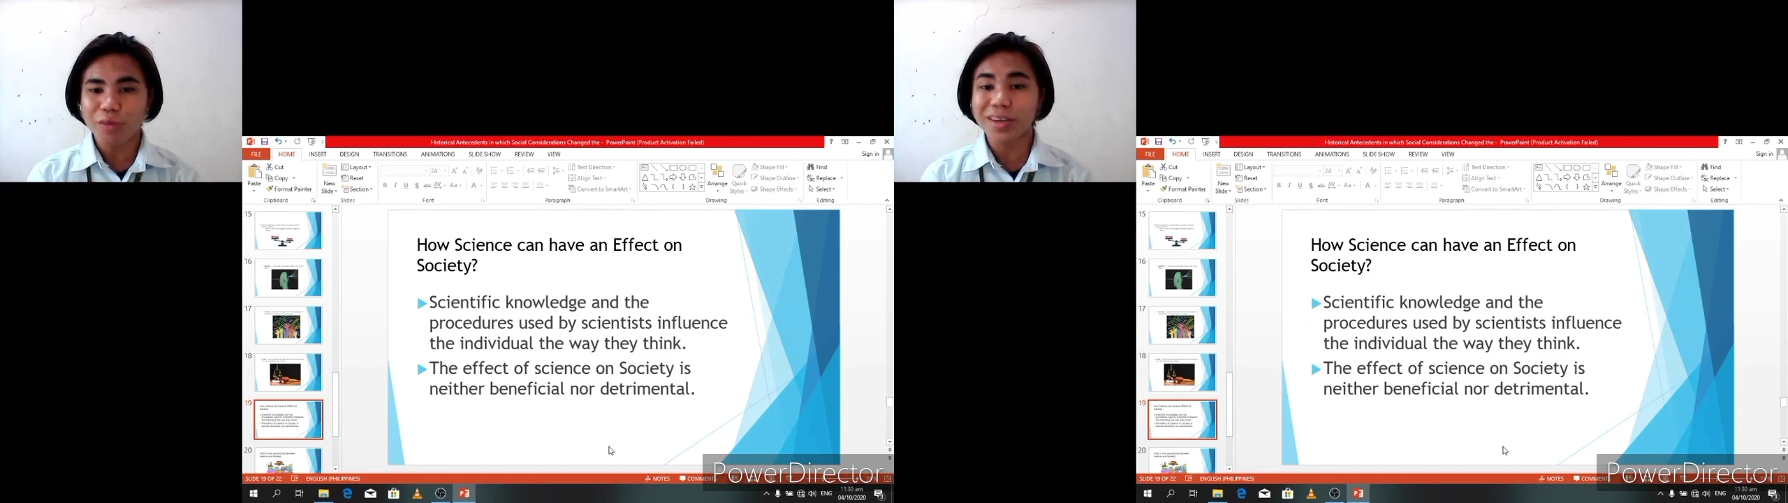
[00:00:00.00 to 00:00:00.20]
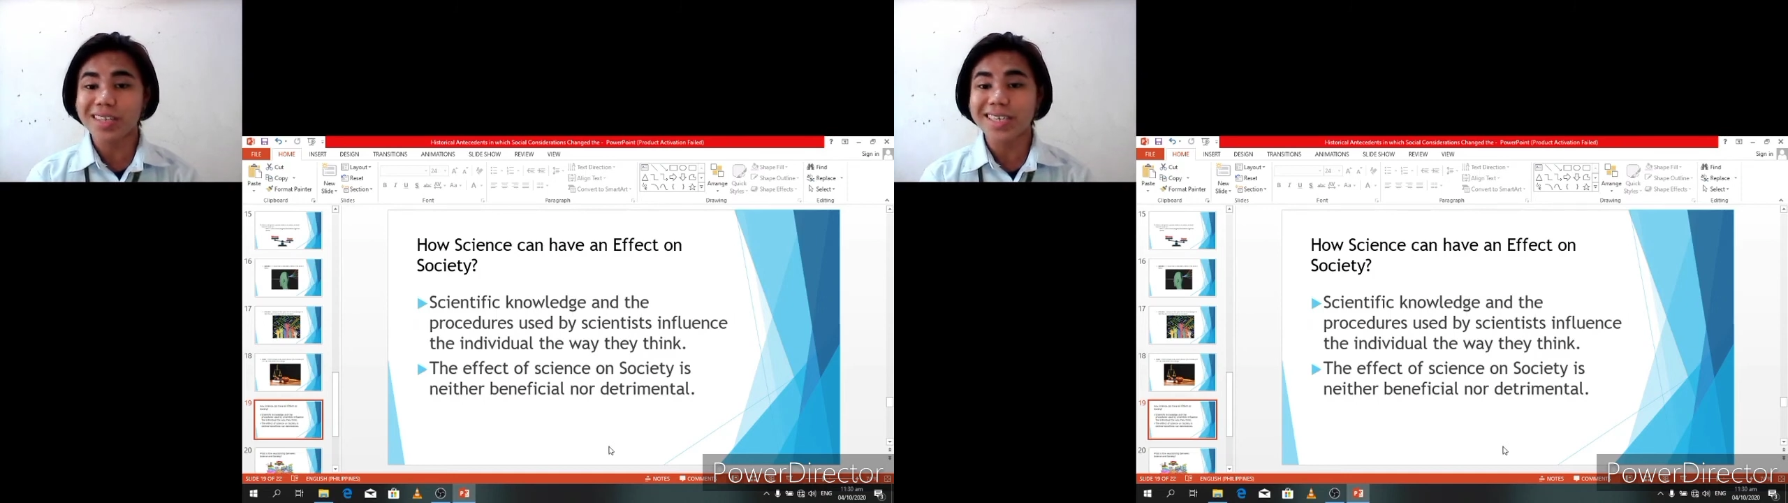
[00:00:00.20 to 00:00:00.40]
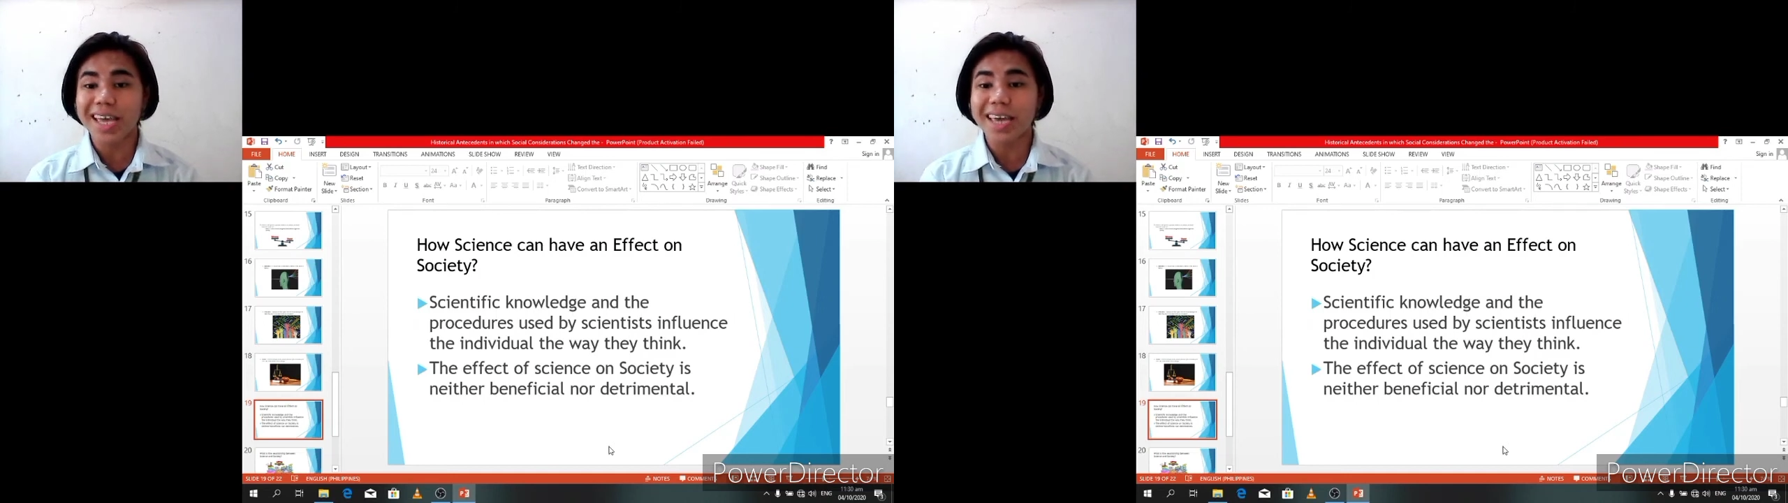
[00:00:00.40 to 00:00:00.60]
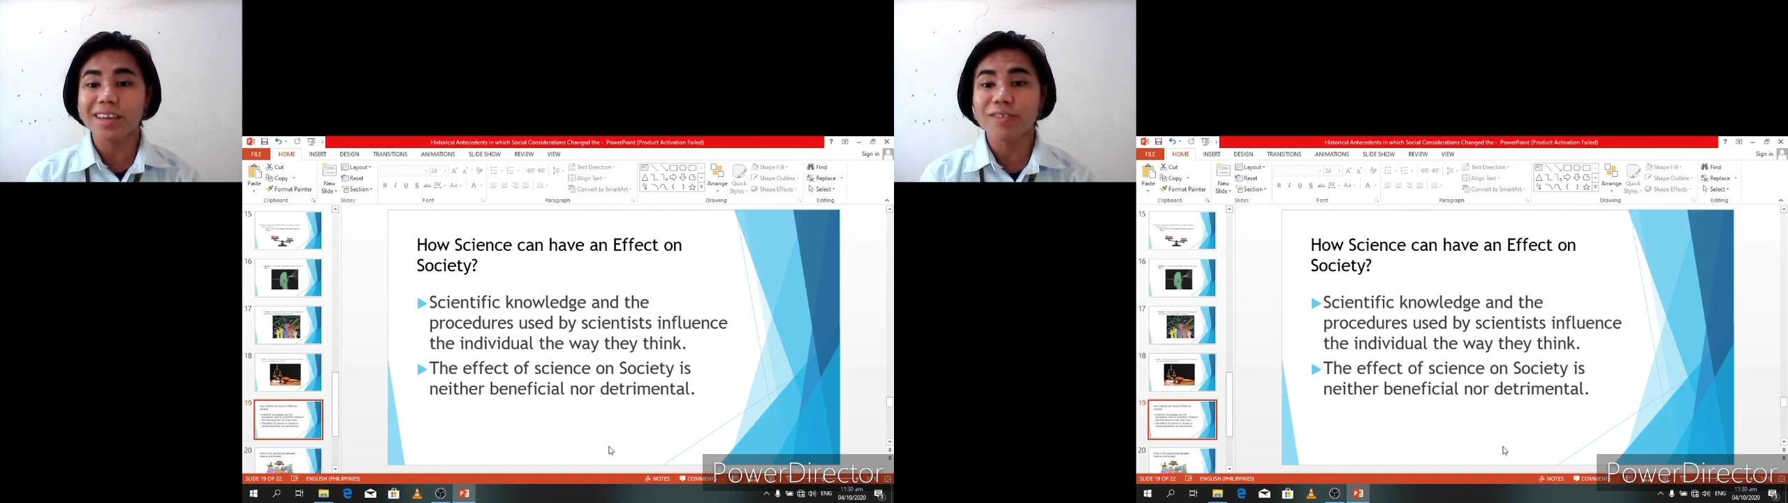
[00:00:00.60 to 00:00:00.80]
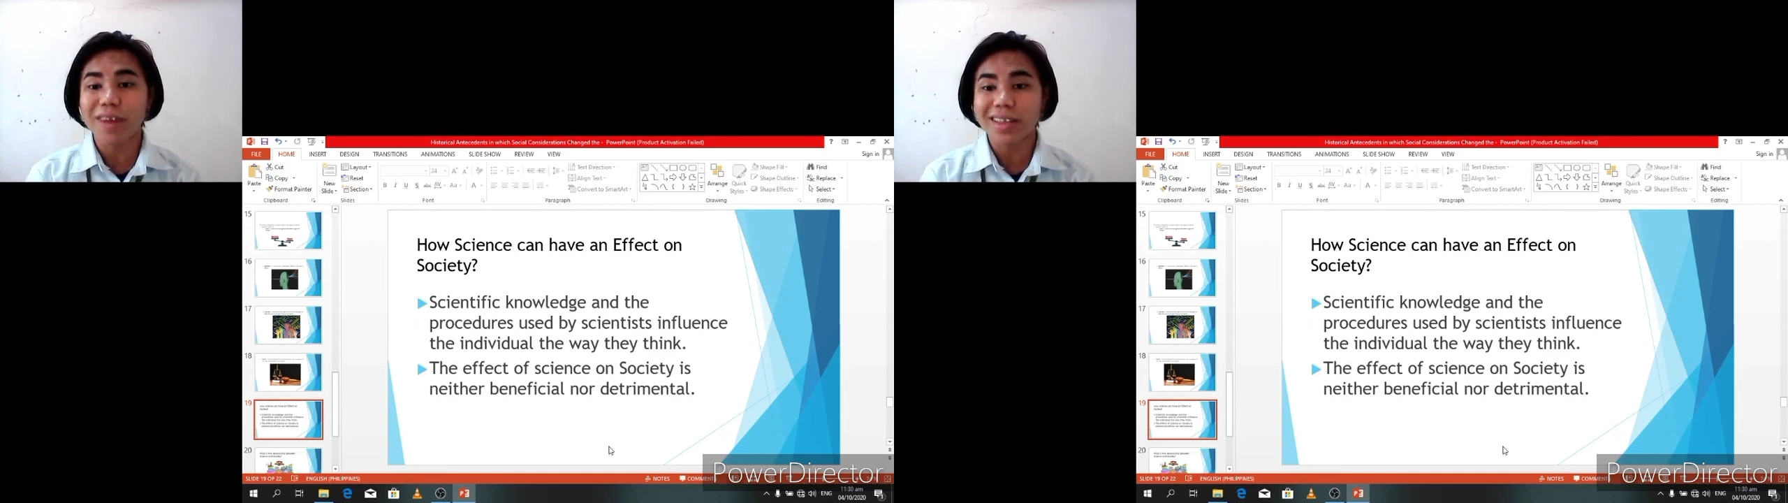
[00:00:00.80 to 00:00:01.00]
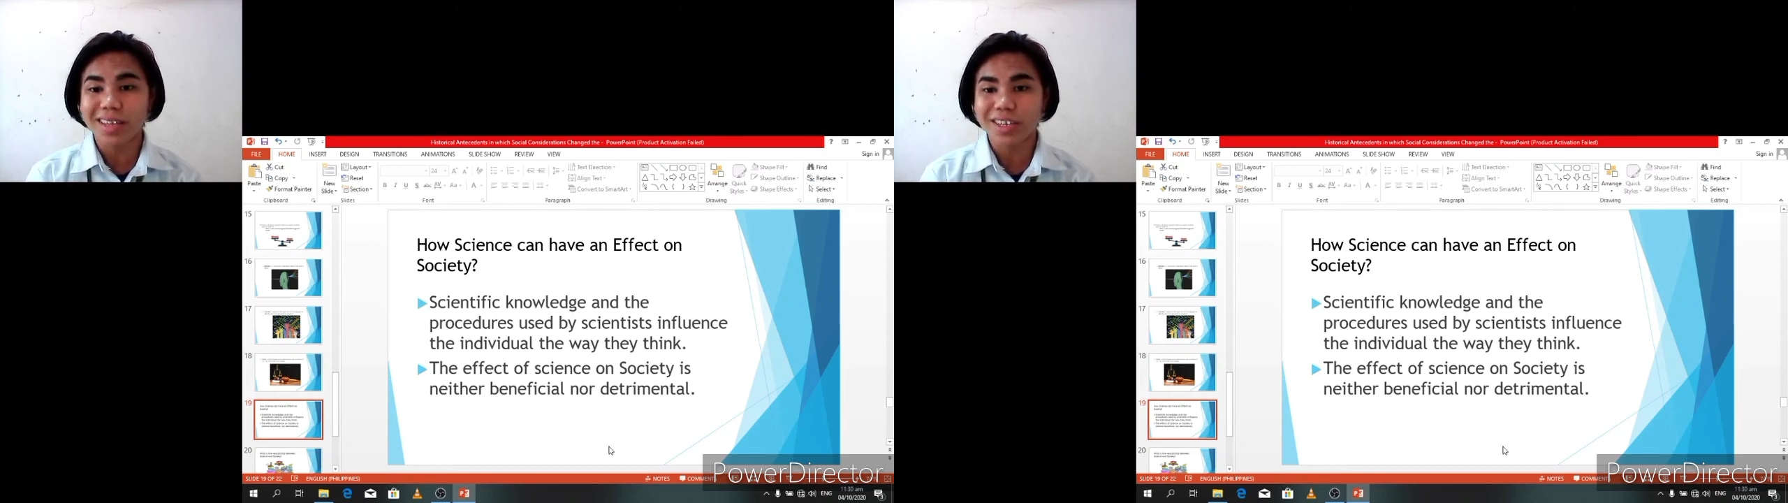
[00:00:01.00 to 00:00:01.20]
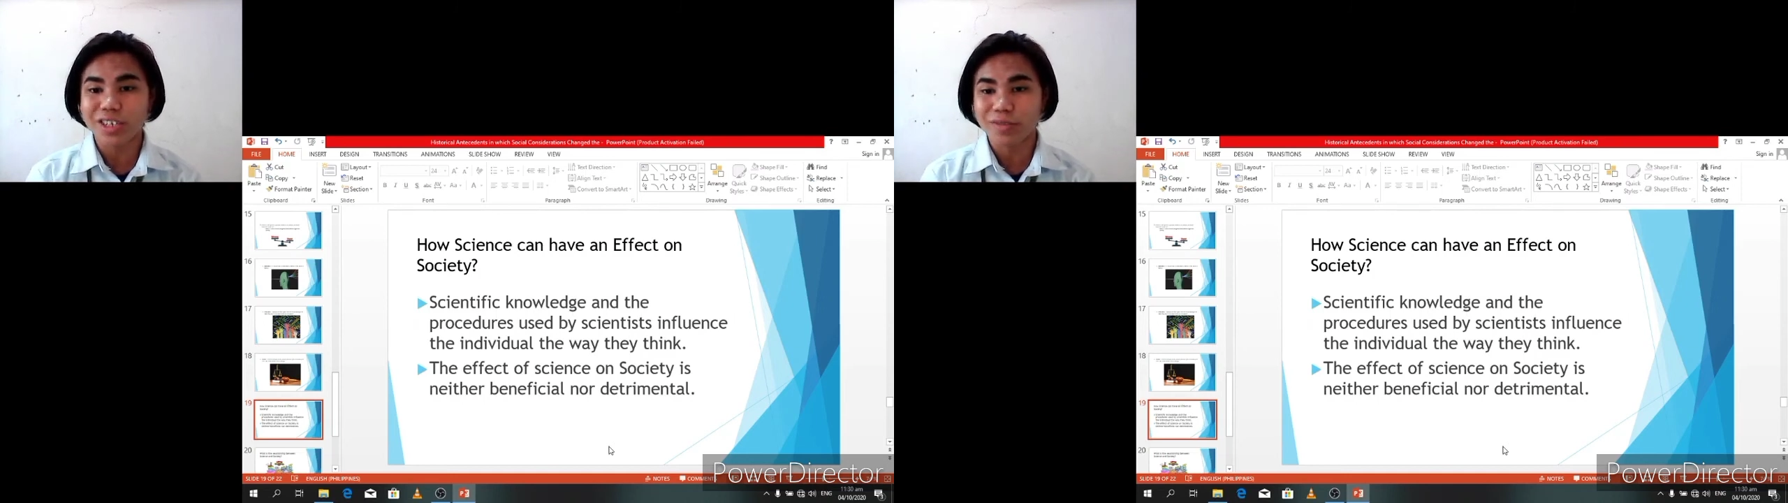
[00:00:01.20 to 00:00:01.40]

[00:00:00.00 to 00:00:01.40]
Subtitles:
we can take advantage